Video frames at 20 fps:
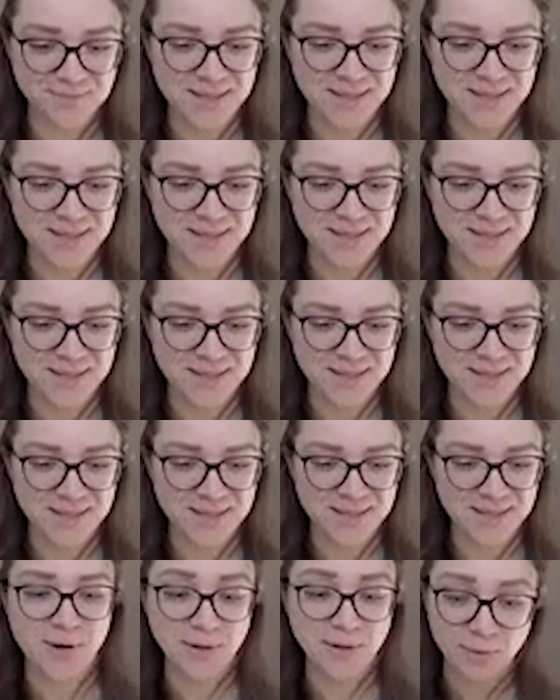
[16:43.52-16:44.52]
Okay,
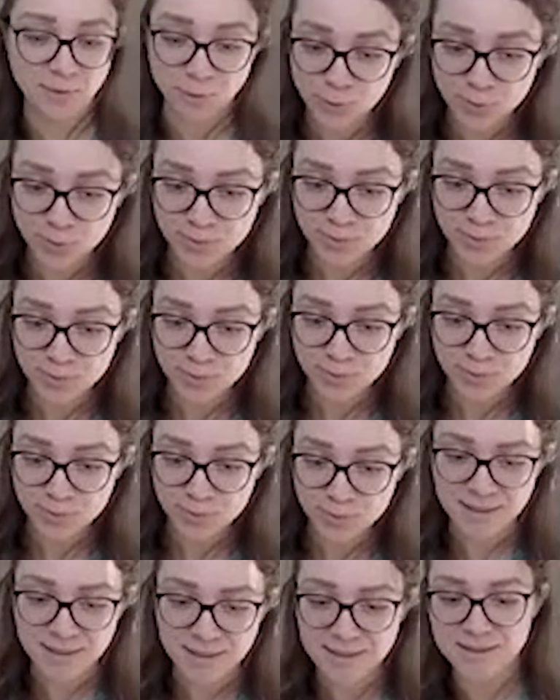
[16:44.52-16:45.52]
so Hadoop,
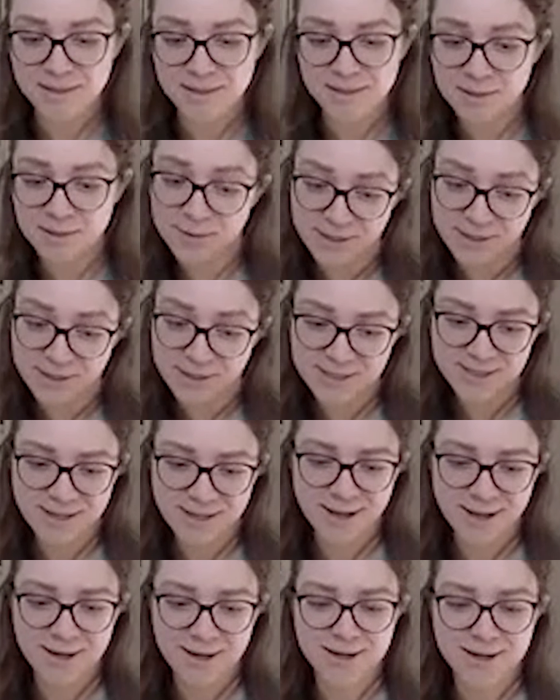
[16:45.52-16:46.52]
you can
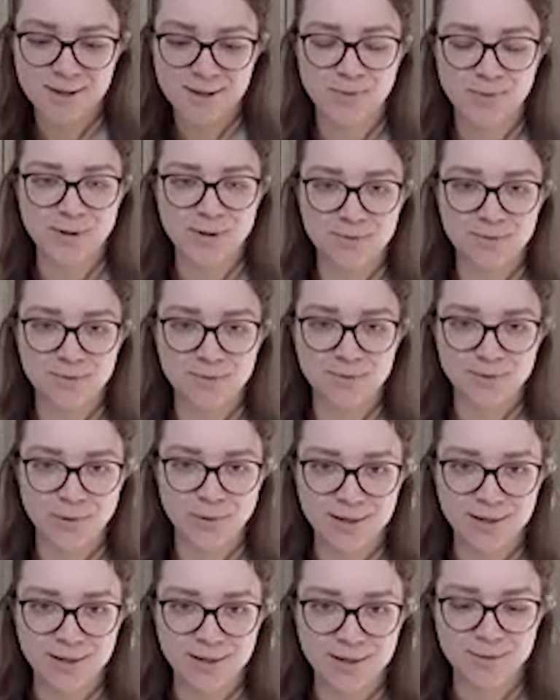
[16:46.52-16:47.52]
say, is one of the
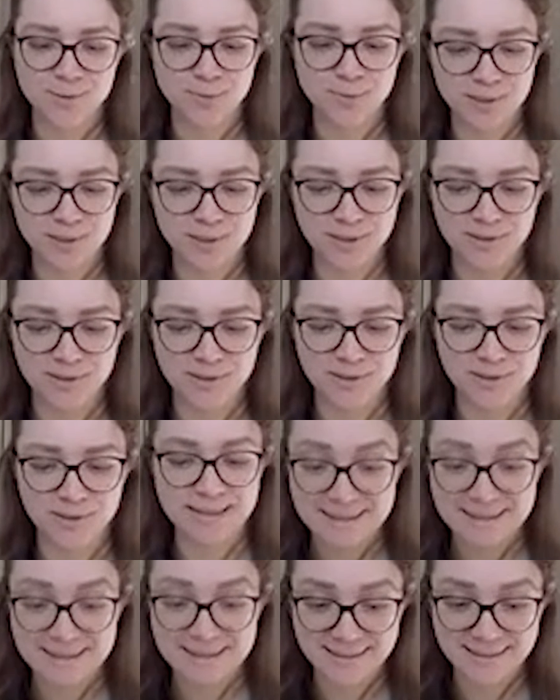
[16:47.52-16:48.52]
ways to
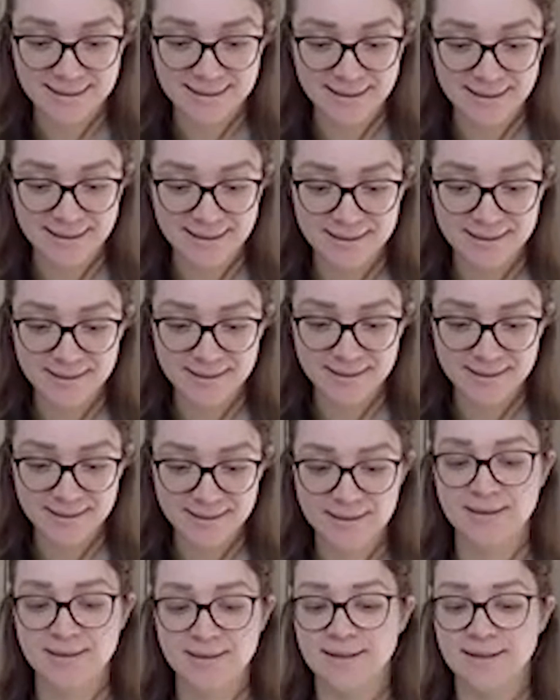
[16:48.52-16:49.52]
build a data lake.